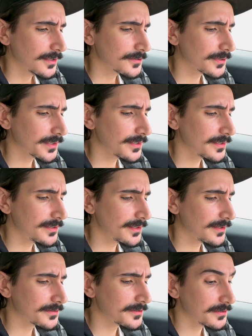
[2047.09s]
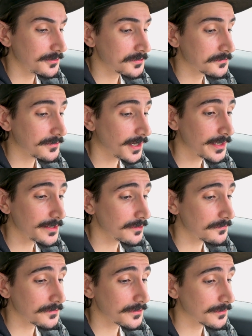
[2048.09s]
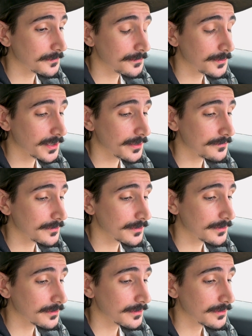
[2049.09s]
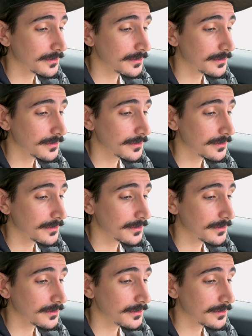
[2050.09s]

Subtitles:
So I guess he was fired for whatever